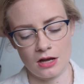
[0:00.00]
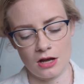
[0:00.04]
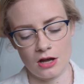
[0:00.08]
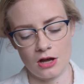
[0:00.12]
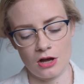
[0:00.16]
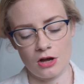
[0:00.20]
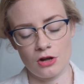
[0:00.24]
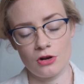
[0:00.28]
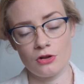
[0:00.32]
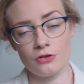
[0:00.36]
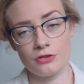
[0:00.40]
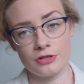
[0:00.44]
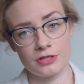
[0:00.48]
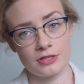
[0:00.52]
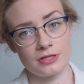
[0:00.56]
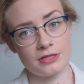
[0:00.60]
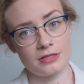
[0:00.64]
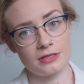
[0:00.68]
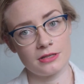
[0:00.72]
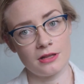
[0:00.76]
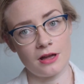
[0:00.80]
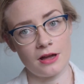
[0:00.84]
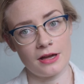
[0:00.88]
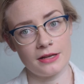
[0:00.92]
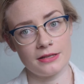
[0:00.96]
Along the
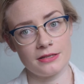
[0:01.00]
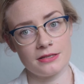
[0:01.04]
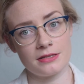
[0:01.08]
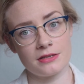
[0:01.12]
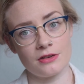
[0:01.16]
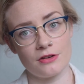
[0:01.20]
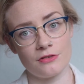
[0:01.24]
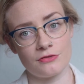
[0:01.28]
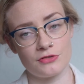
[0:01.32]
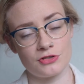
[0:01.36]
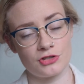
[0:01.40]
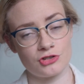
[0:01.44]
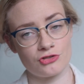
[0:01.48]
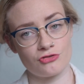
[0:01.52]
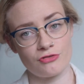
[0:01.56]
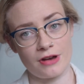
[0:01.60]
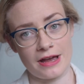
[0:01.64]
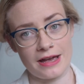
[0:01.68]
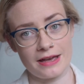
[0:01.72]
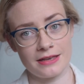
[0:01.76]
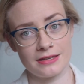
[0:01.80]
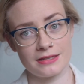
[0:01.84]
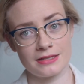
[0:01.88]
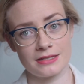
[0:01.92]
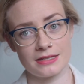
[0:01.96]
lines of
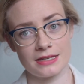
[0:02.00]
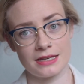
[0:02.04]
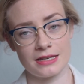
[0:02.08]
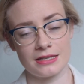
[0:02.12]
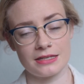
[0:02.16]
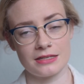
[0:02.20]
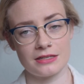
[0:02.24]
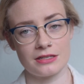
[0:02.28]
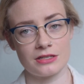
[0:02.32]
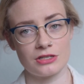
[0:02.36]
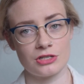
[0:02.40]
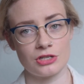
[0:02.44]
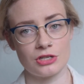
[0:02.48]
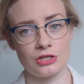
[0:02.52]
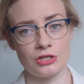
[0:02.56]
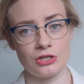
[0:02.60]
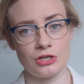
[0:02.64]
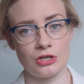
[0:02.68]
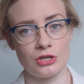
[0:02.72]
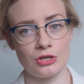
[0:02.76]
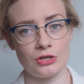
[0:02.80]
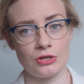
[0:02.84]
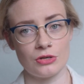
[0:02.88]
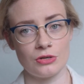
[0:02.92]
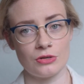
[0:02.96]
stress is to
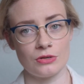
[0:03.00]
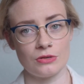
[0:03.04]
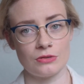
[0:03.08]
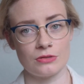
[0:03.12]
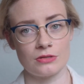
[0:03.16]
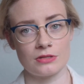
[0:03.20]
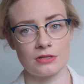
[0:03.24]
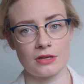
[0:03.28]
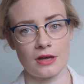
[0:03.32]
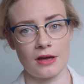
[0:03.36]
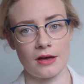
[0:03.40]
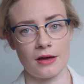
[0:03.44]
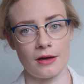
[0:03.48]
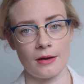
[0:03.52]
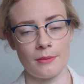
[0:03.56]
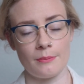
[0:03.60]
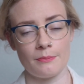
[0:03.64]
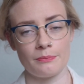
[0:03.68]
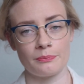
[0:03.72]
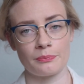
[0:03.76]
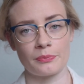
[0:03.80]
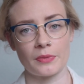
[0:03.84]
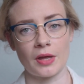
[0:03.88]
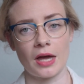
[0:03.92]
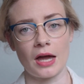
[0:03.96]
use
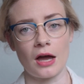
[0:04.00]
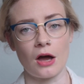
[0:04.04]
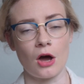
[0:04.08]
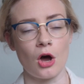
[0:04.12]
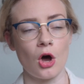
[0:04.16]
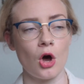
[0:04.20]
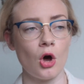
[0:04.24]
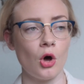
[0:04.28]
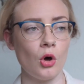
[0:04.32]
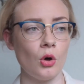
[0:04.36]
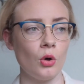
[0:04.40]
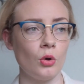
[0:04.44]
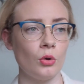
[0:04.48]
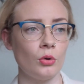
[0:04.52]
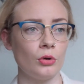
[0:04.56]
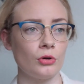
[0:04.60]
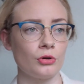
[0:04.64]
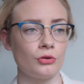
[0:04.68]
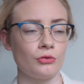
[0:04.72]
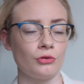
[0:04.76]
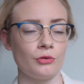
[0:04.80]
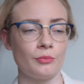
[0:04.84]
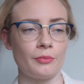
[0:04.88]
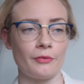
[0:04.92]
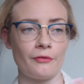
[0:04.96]
a whole
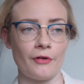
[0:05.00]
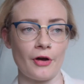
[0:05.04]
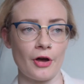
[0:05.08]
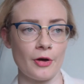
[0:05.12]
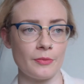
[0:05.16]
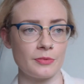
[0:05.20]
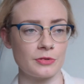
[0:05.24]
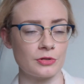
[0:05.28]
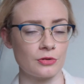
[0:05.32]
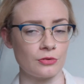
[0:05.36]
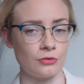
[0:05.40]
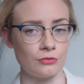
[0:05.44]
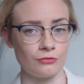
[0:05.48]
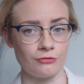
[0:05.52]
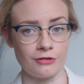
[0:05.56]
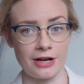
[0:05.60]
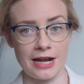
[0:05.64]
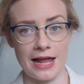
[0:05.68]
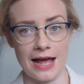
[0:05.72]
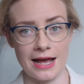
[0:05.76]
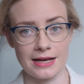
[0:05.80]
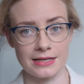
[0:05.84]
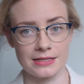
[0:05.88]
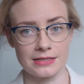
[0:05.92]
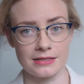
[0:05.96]
group of herbs called
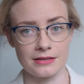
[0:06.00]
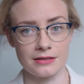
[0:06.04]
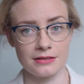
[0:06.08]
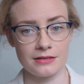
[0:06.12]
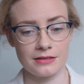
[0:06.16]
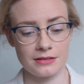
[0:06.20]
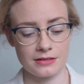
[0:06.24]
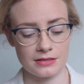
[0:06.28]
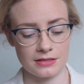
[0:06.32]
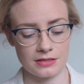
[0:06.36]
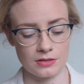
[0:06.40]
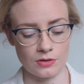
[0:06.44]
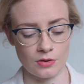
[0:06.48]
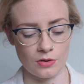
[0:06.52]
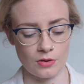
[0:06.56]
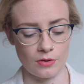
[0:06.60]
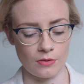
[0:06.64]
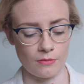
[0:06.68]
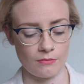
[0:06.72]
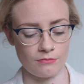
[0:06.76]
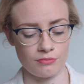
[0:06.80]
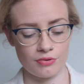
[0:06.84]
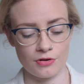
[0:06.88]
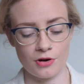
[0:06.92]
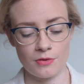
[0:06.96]
relaxants.
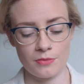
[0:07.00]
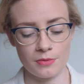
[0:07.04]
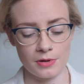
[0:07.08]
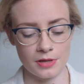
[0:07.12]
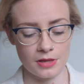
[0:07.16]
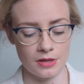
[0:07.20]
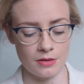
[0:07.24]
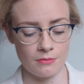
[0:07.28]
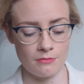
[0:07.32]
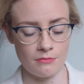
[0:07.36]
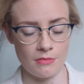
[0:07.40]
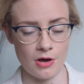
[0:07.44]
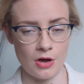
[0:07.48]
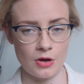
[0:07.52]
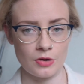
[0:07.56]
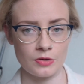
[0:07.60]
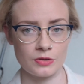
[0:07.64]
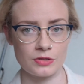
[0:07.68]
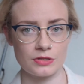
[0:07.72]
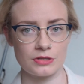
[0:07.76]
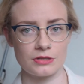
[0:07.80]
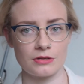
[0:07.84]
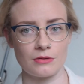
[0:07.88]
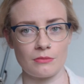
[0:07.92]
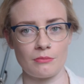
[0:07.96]
Probably the
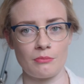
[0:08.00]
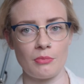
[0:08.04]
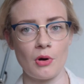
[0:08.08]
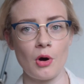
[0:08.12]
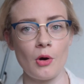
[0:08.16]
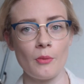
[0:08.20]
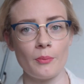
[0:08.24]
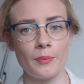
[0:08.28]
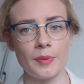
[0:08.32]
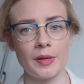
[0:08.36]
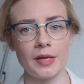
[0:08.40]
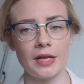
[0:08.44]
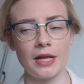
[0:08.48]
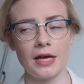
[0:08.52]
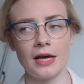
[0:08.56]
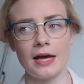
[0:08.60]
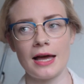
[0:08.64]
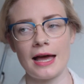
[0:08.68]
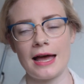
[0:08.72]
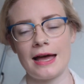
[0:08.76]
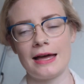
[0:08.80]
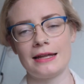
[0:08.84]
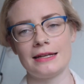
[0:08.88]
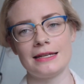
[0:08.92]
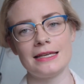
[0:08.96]
most popular
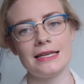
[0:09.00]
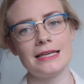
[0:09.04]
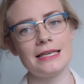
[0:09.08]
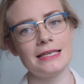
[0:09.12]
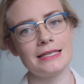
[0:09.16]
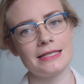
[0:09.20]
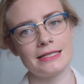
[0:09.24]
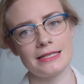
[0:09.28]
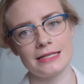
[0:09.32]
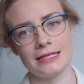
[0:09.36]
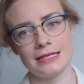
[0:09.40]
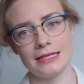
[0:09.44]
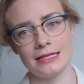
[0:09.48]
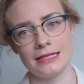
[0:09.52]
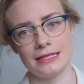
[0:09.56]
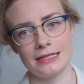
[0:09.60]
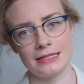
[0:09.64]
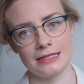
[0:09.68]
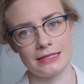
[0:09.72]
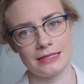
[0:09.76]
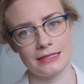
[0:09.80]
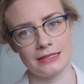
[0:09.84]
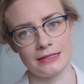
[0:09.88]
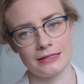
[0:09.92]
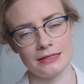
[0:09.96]
and easy
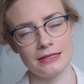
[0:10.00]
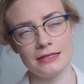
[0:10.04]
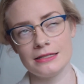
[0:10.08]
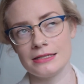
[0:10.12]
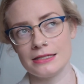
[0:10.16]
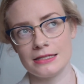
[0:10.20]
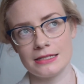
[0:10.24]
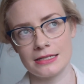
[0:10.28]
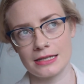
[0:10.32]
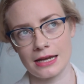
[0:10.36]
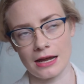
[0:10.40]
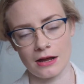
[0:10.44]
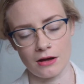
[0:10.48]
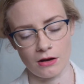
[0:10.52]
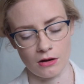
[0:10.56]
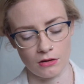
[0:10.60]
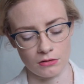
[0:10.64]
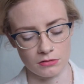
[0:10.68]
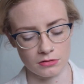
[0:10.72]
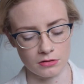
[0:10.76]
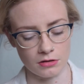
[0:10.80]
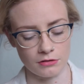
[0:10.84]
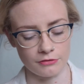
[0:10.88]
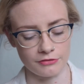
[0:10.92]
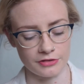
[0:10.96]
to get
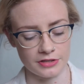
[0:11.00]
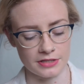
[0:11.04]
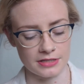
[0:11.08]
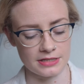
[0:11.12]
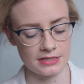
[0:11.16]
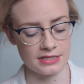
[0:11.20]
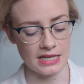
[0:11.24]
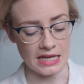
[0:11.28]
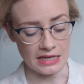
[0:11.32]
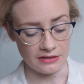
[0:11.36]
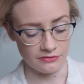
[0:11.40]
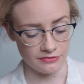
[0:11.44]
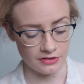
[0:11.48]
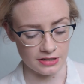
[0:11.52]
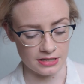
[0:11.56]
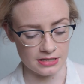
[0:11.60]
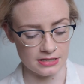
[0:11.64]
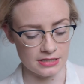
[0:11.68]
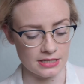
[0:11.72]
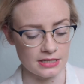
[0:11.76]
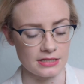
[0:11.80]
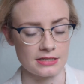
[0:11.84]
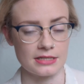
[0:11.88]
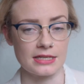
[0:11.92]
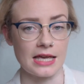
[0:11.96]
hold of and
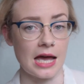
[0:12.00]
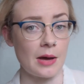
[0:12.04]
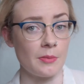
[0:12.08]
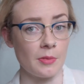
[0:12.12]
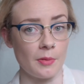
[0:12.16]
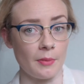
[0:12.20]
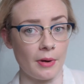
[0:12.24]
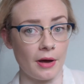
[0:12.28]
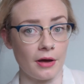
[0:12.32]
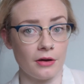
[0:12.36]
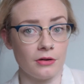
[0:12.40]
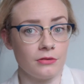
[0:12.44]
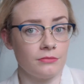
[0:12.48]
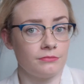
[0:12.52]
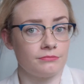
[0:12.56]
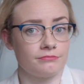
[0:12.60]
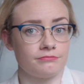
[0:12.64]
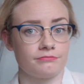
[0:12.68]
safest is chamomile.